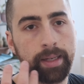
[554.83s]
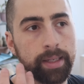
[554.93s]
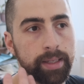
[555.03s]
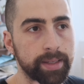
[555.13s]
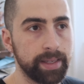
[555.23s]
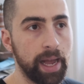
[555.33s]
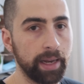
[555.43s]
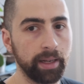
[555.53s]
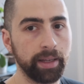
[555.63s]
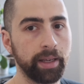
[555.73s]

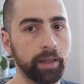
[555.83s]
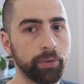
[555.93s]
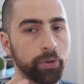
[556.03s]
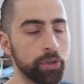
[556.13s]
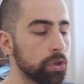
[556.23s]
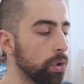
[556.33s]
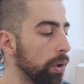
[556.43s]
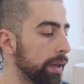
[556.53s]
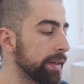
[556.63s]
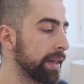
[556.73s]
sadly,
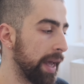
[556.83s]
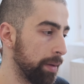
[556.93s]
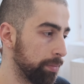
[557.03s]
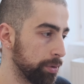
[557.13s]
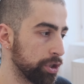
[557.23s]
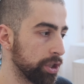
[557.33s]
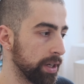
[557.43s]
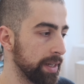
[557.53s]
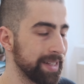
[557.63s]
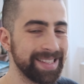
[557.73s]
controlling the
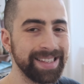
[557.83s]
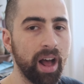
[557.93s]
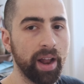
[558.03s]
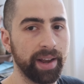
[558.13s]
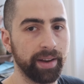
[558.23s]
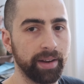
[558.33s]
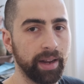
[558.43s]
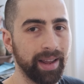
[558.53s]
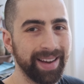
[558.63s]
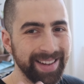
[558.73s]
aperture is not
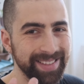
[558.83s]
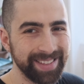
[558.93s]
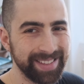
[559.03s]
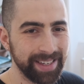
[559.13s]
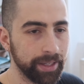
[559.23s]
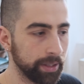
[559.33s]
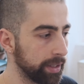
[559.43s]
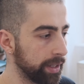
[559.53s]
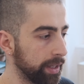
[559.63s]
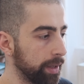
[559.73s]

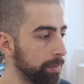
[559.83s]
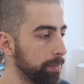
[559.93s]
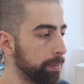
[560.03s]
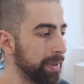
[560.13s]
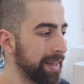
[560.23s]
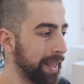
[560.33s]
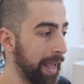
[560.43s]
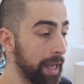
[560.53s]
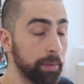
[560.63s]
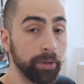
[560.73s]
necessarily being
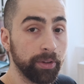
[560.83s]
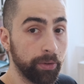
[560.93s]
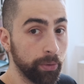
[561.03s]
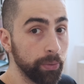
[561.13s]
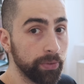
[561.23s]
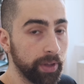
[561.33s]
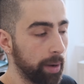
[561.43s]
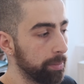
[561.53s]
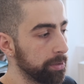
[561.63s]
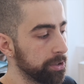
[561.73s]
able to use the
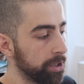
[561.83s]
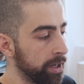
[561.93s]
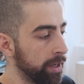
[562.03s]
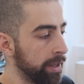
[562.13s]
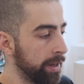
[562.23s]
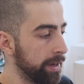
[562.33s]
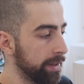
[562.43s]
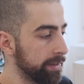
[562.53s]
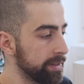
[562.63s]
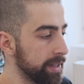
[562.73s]
aperture. Now
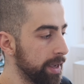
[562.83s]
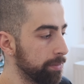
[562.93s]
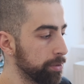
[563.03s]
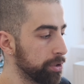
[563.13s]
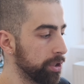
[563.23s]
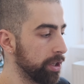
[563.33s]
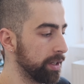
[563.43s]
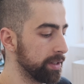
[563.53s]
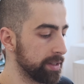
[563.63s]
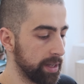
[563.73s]
this aperture
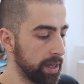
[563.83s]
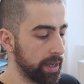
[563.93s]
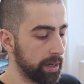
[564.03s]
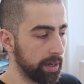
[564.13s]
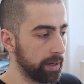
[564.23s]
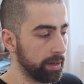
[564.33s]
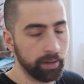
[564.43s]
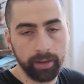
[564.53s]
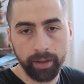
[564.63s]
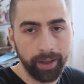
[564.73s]
inside,
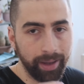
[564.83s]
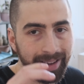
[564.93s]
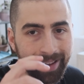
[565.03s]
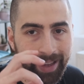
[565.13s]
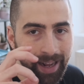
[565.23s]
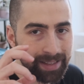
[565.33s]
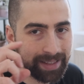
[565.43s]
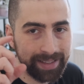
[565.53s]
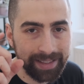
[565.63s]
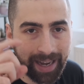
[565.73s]
it has a
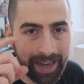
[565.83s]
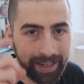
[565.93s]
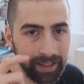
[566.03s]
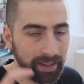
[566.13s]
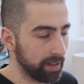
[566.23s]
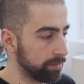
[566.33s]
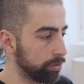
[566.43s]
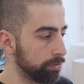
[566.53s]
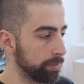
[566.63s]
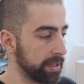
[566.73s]
tiny little
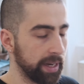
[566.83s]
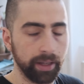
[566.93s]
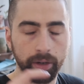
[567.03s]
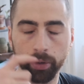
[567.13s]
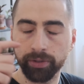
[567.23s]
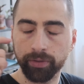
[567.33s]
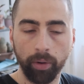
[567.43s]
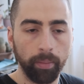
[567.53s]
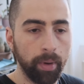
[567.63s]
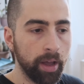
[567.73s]
movement, and it goes
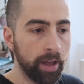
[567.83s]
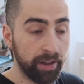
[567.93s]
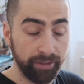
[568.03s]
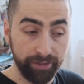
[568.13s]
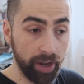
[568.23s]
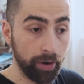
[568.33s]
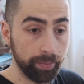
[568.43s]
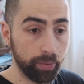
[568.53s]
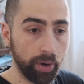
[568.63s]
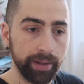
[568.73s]
from very
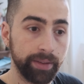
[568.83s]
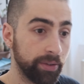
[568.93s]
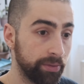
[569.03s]
bright to